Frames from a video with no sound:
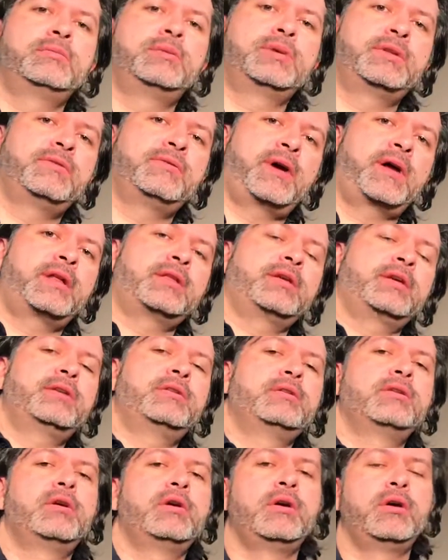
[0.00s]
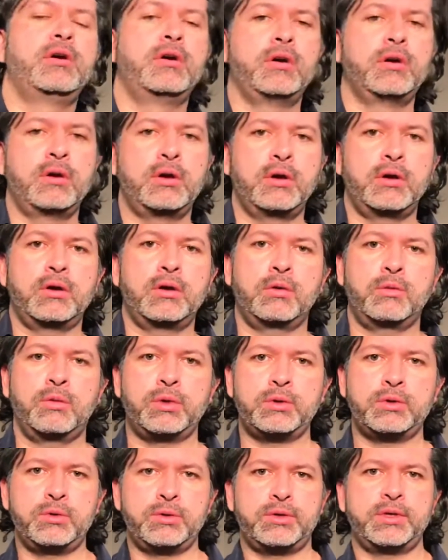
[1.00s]
the violin. We'll
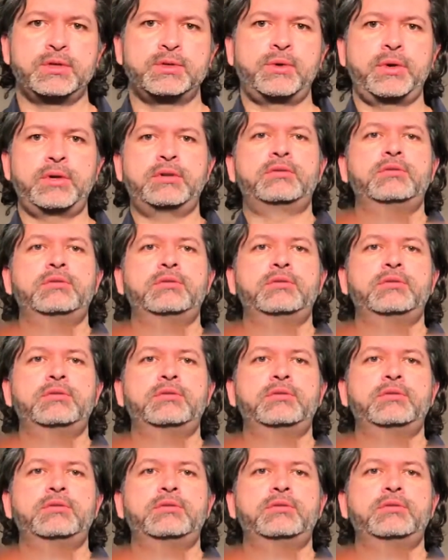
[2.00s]
do it this way.